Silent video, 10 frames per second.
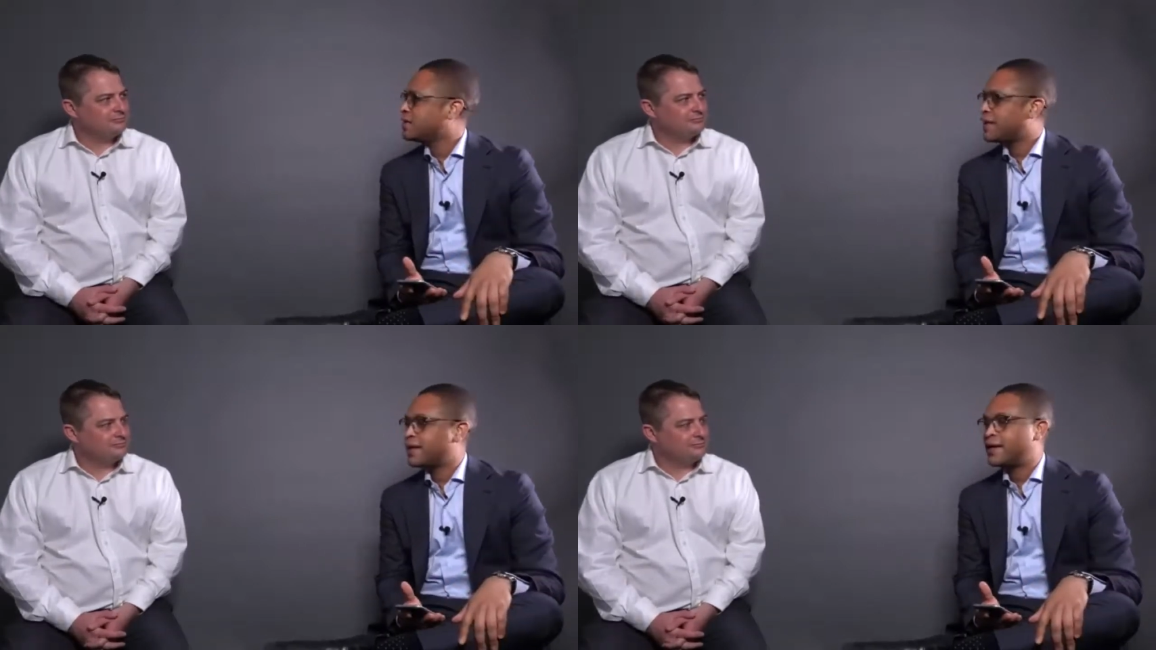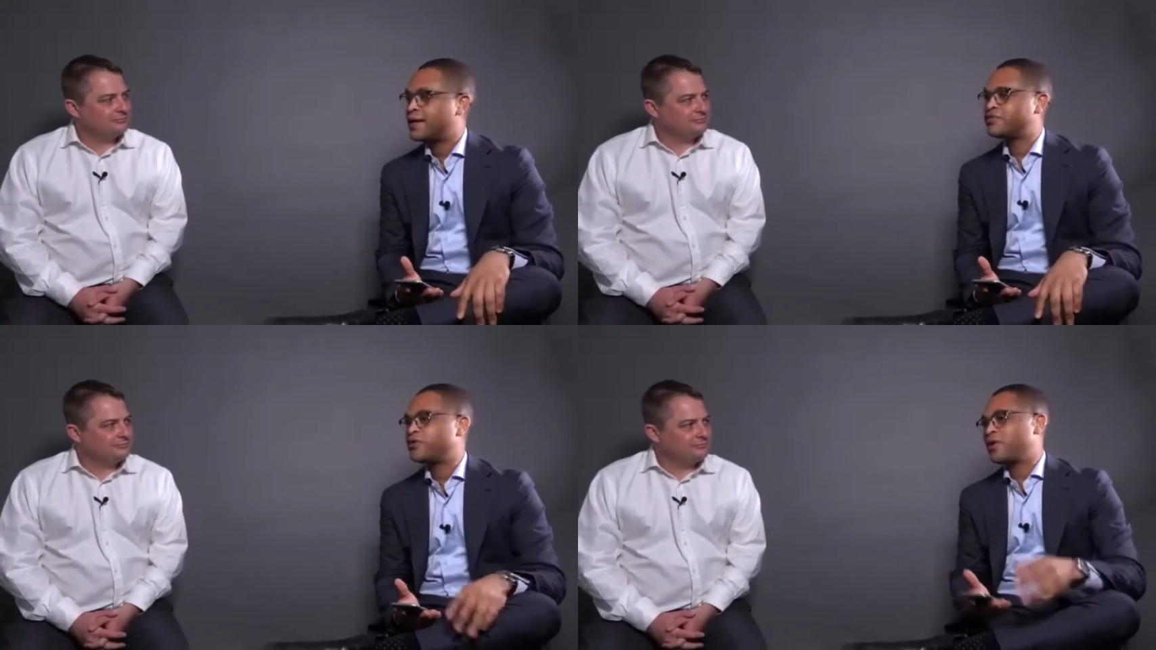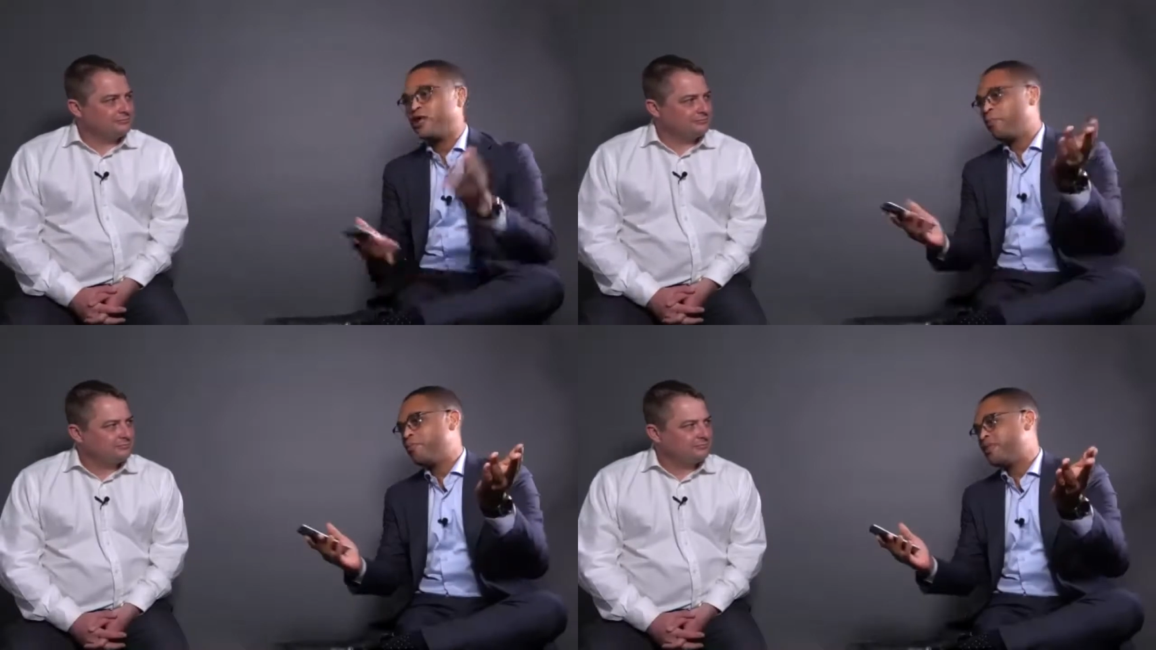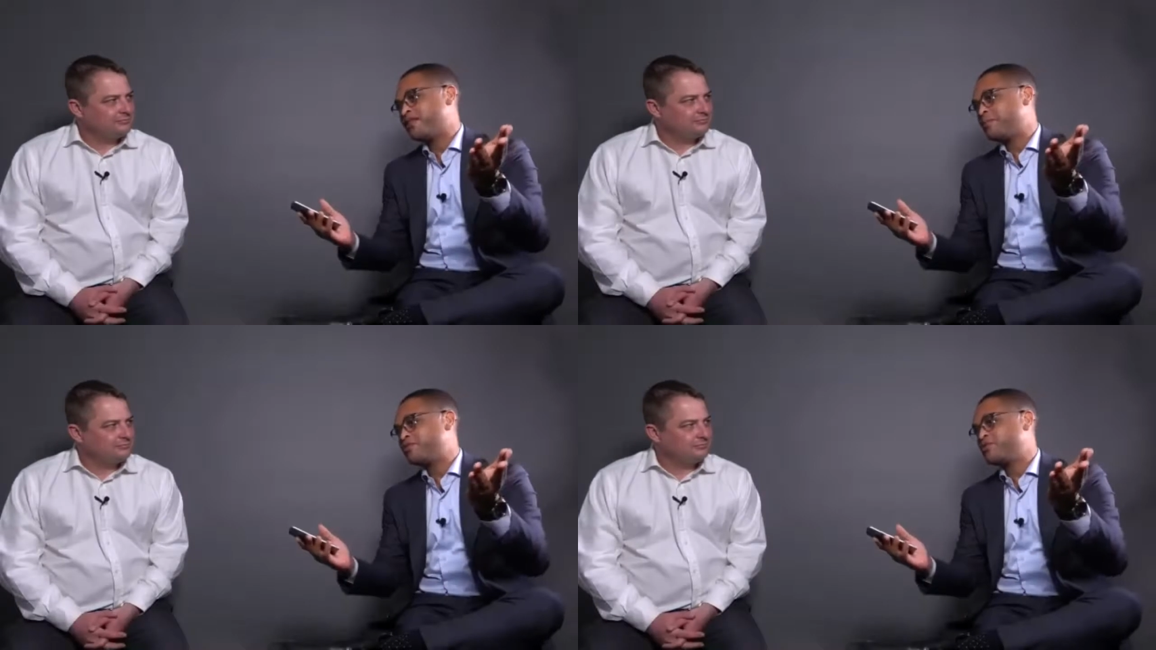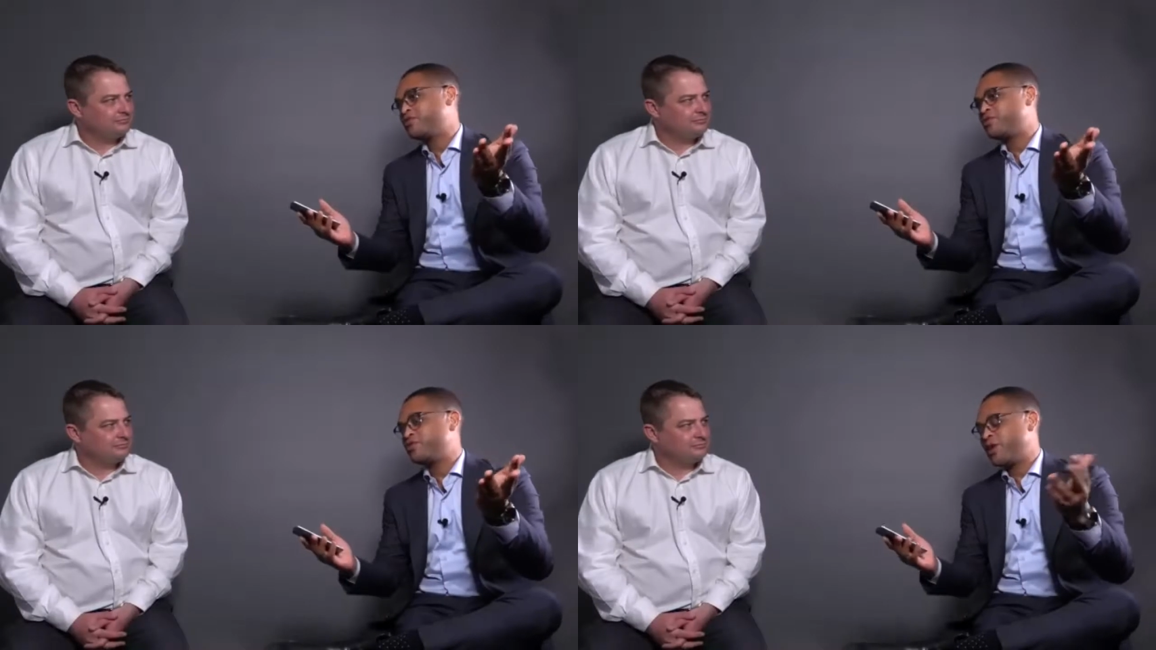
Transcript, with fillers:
Speaker 1: Um, so I'll open this up to, to, to any